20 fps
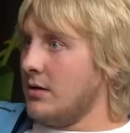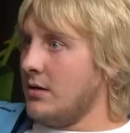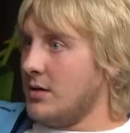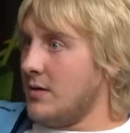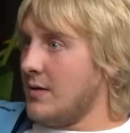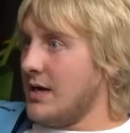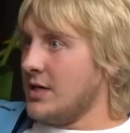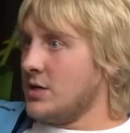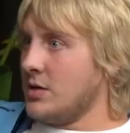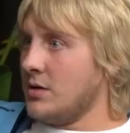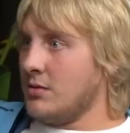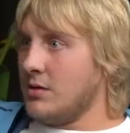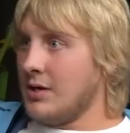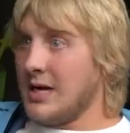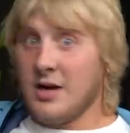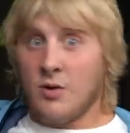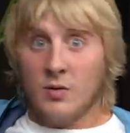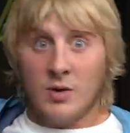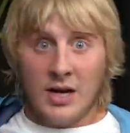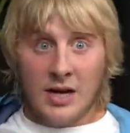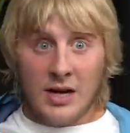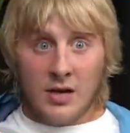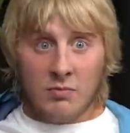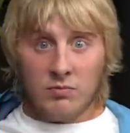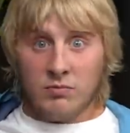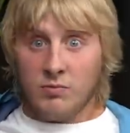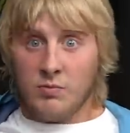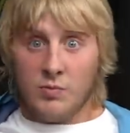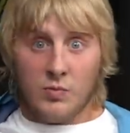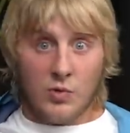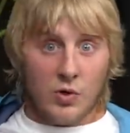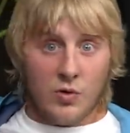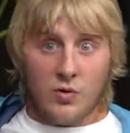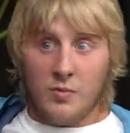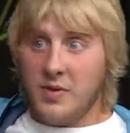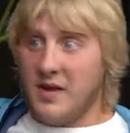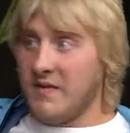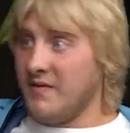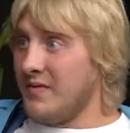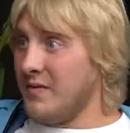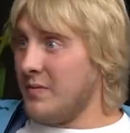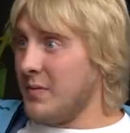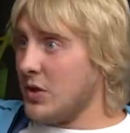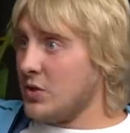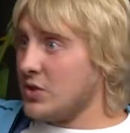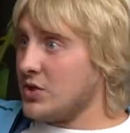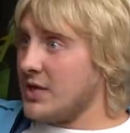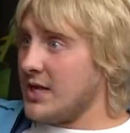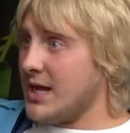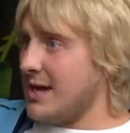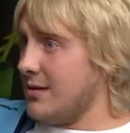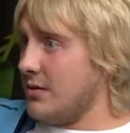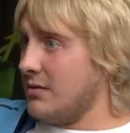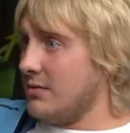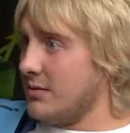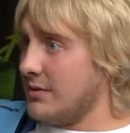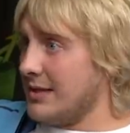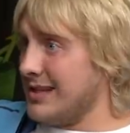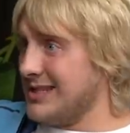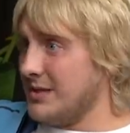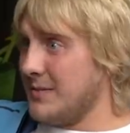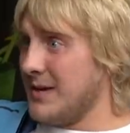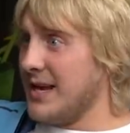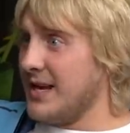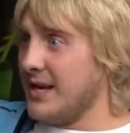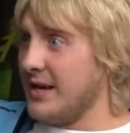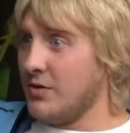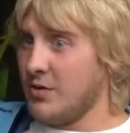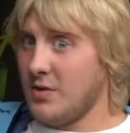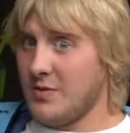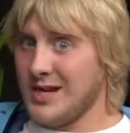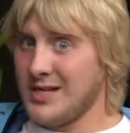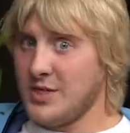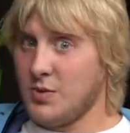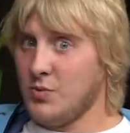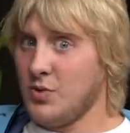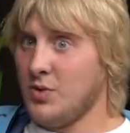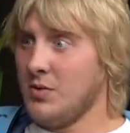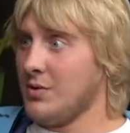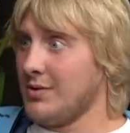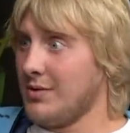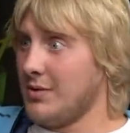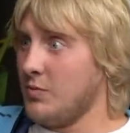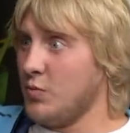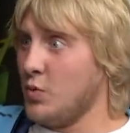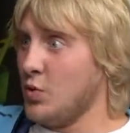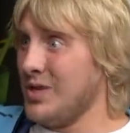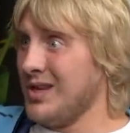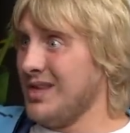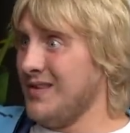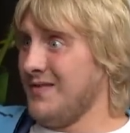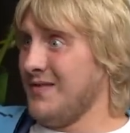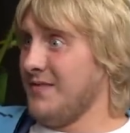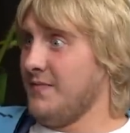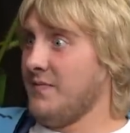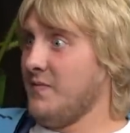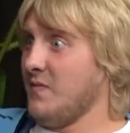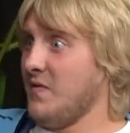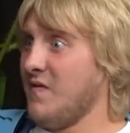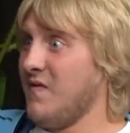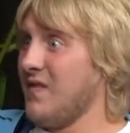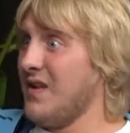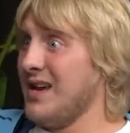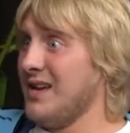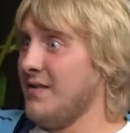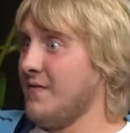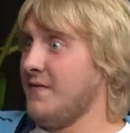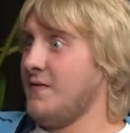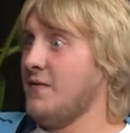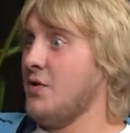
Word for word: Otherwise, I only like look at Brentford because of that. That's about it. Otherwise, I wouldn't give a flying. No, I'm